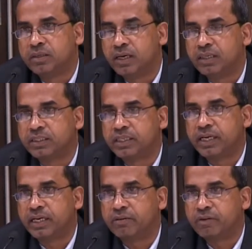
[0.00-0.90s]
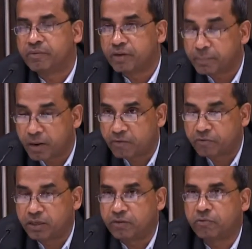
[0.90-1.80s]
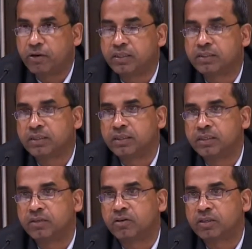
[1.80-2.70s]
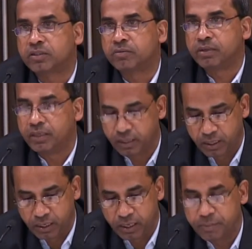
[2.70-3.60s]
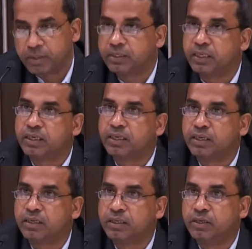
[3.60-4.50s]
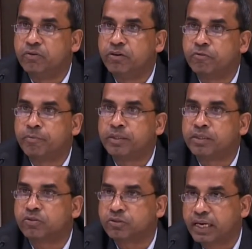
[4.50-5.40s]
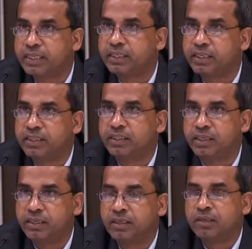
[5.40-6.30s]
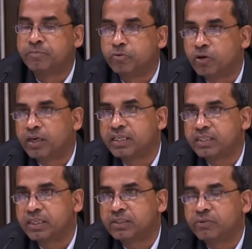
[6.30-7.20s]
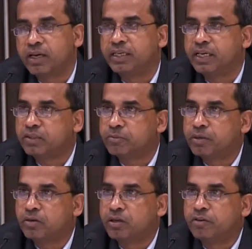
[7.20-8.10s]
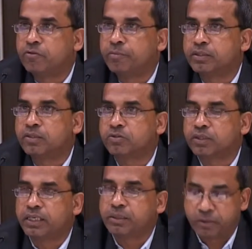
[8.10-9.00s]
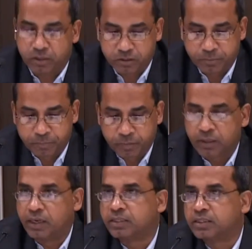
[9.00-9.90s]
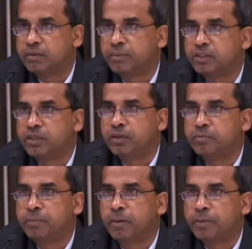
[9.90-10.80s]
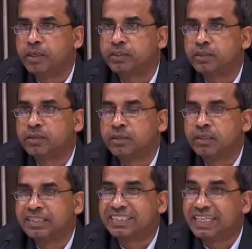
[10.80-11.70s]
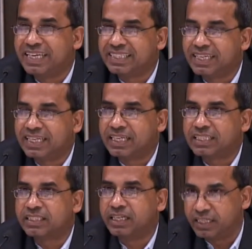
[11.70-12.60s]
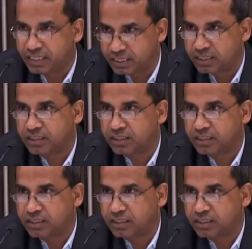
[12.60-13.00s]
does retain a very, very powerful influence in the context of the emerging new information society in the poorer countries. We are yet to be called information society because less than majority of the population still is engaged in